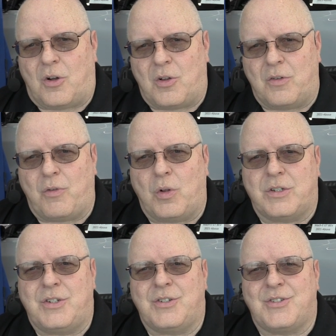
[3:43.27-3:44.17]
all the
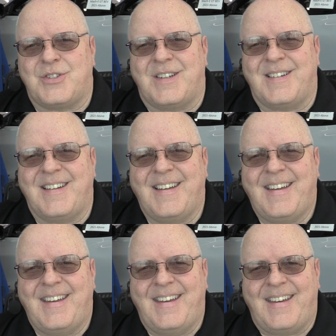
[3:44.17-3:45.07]
voltages
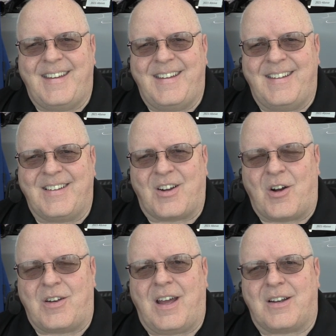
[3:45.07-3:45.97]
and the
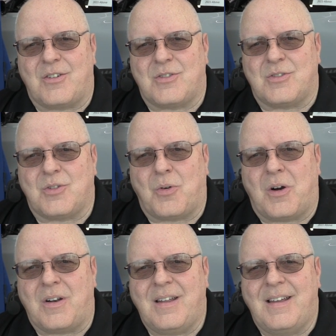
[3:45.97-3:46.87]
contactors and so
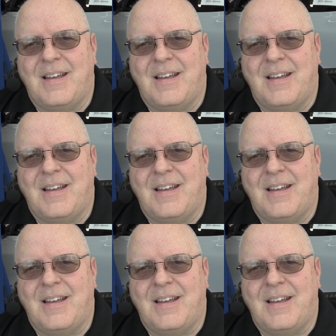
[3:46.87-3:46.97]
on.